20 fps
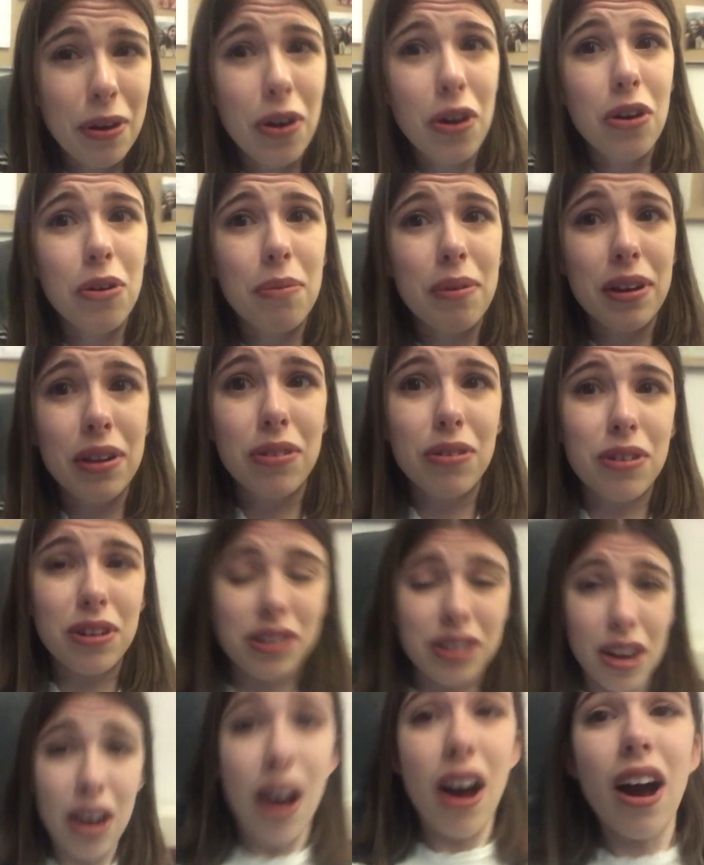But oh my
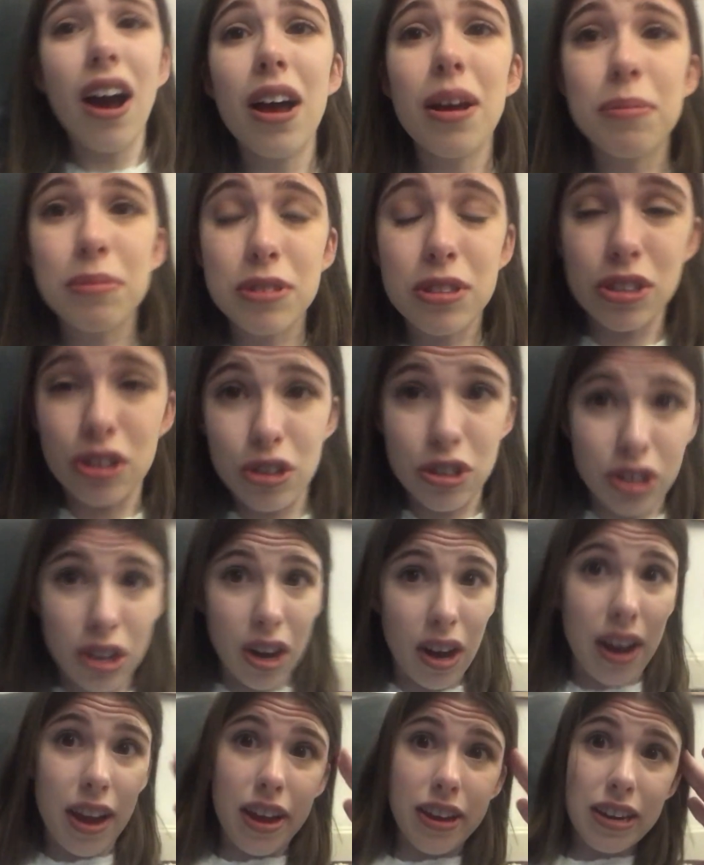god, I am so
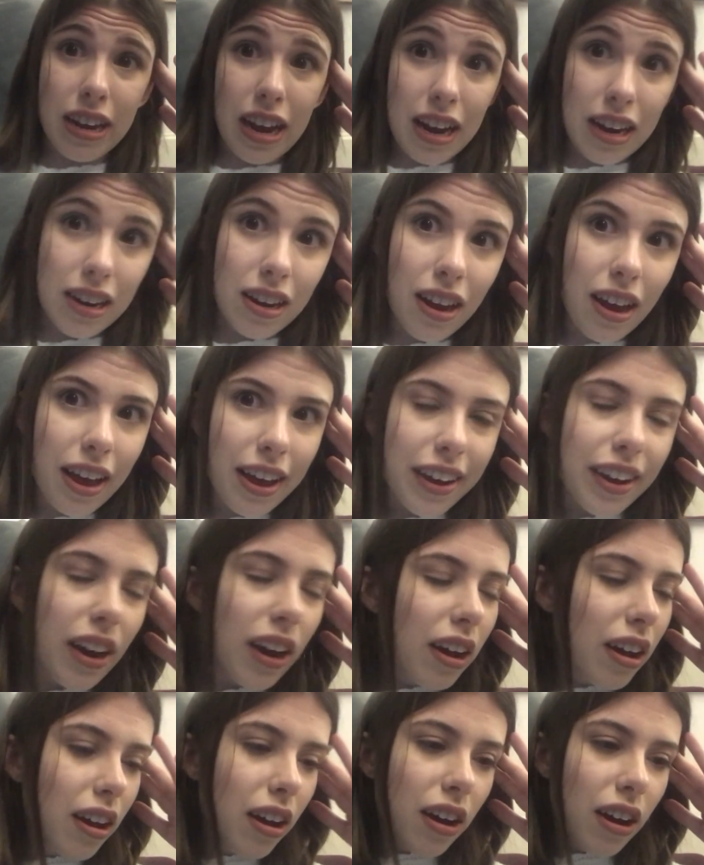tired, and like,
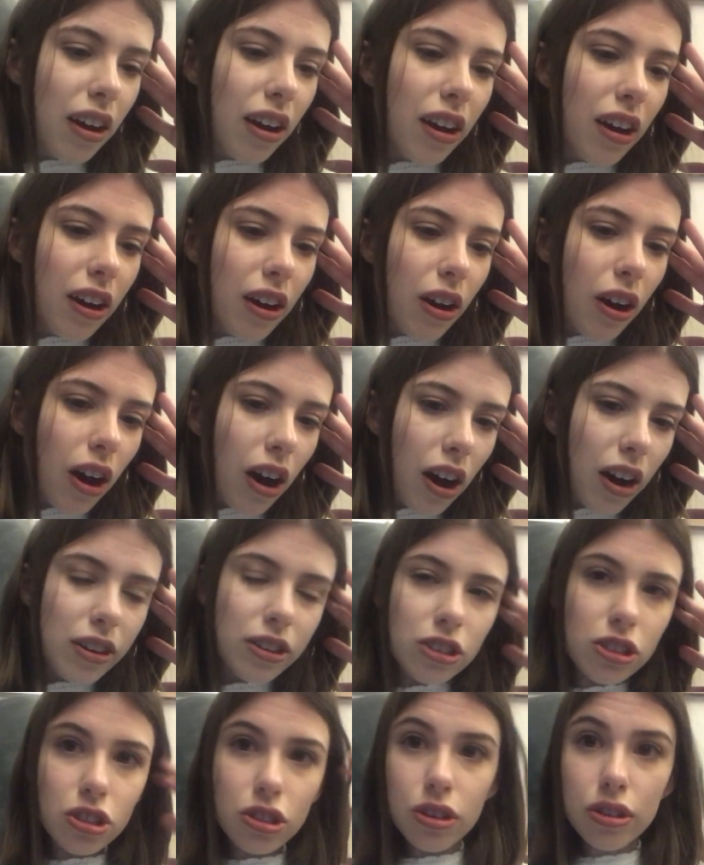I
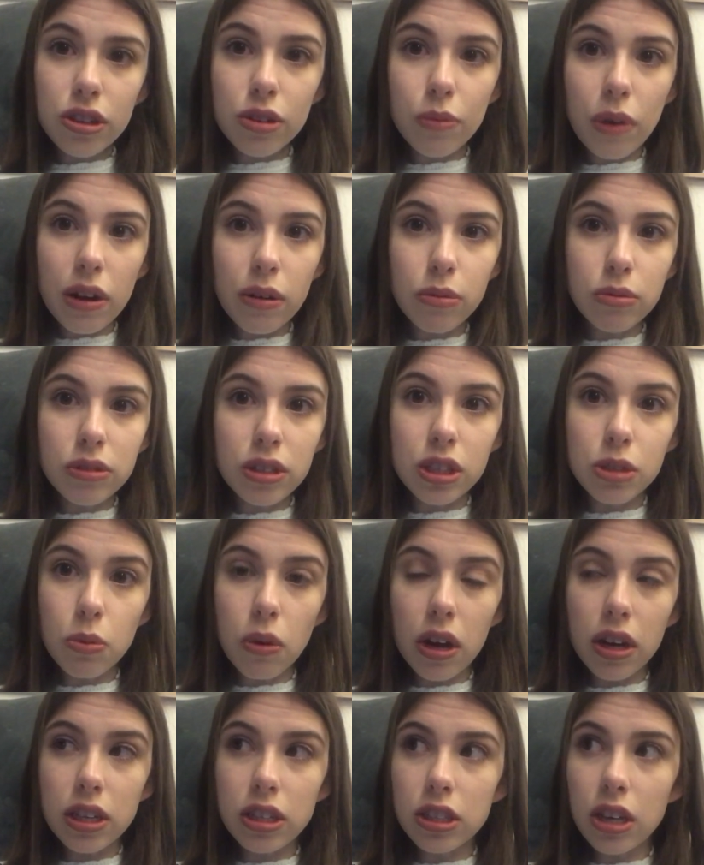just don't know where all this
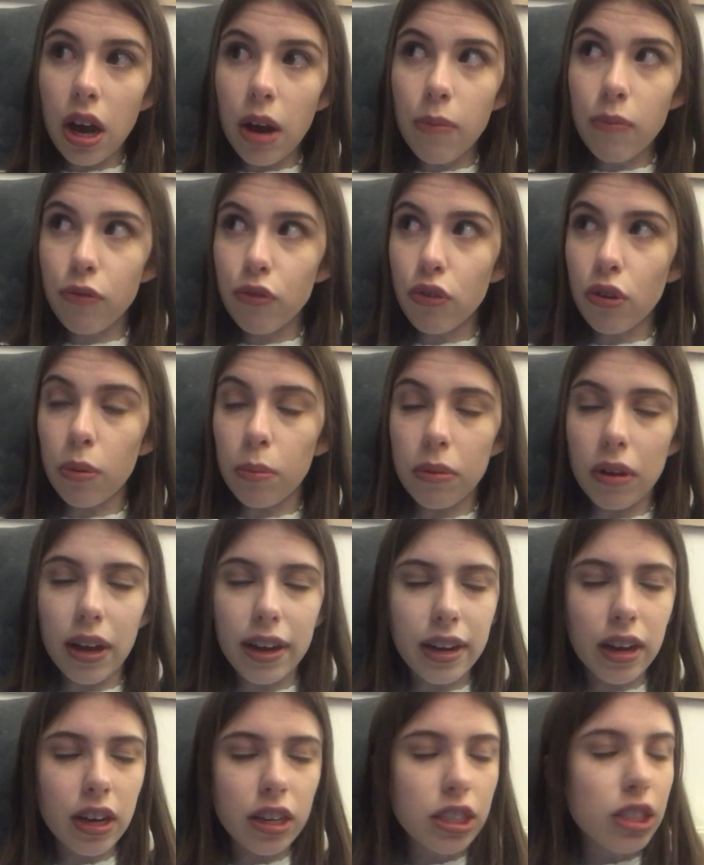work has come from.
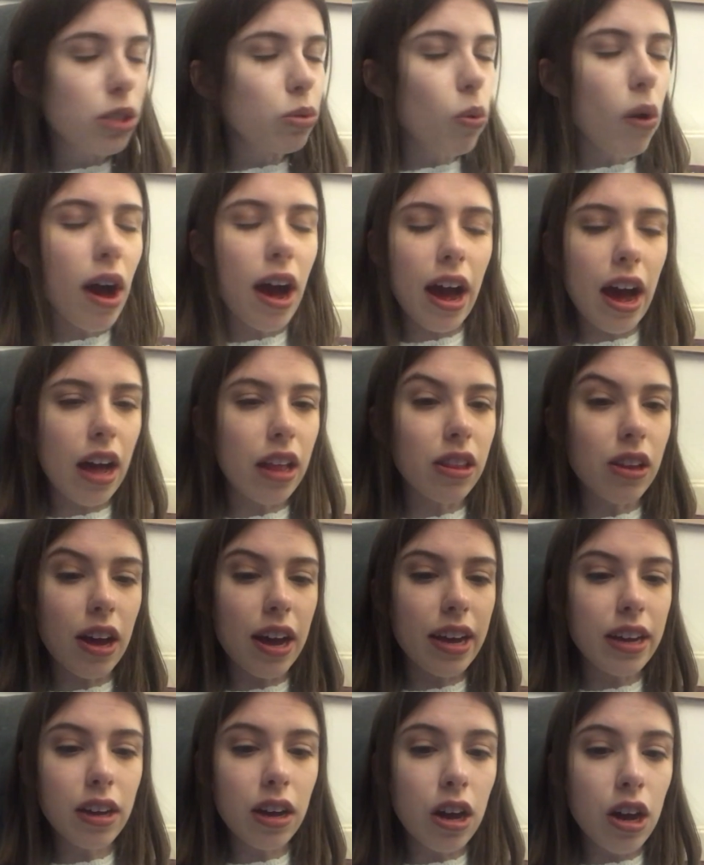Like, I swear,
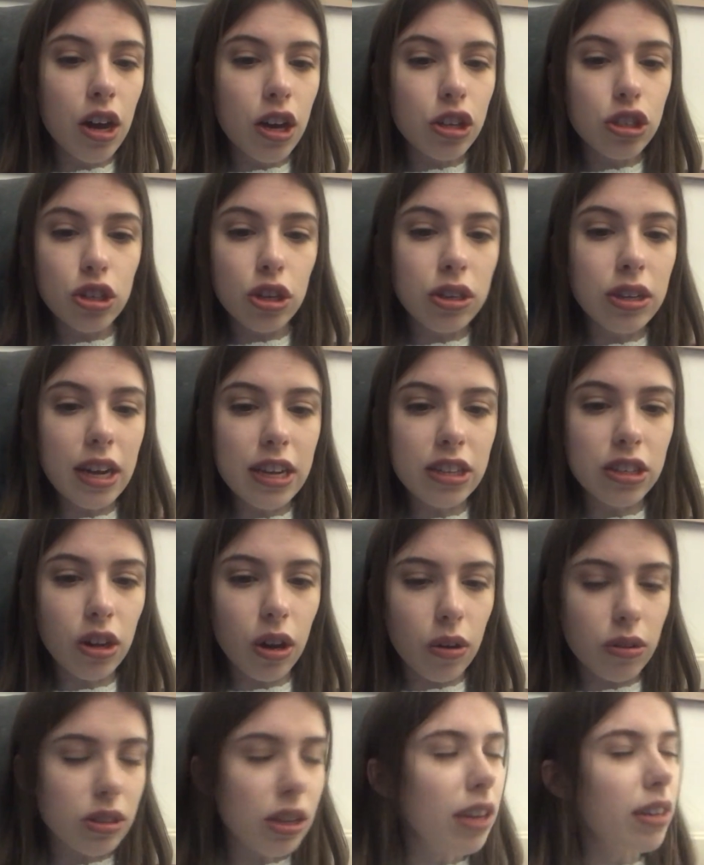like, 2 days
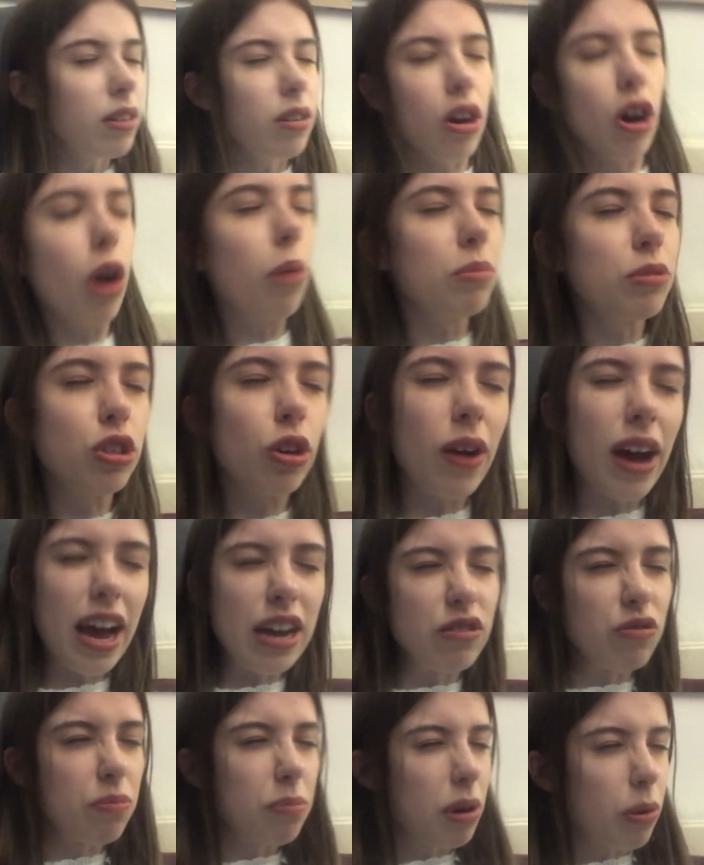ago I was like, oh, I'm so
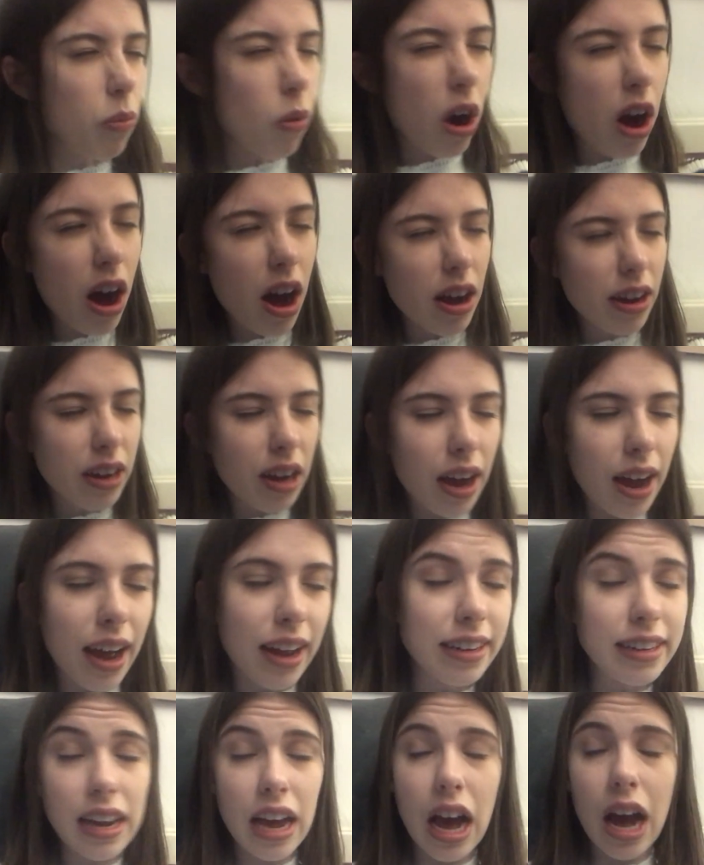ahead with my work,
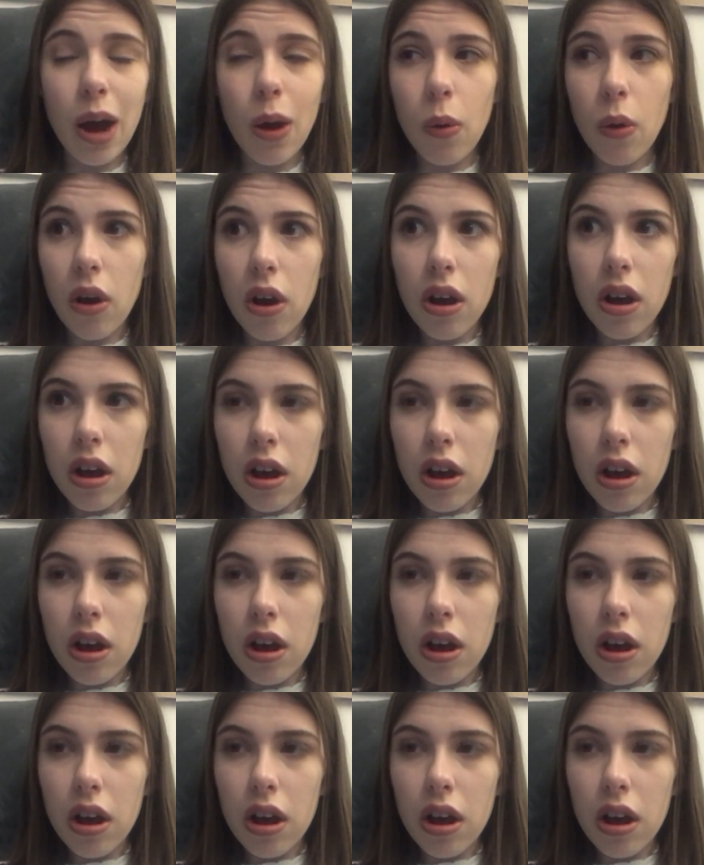and now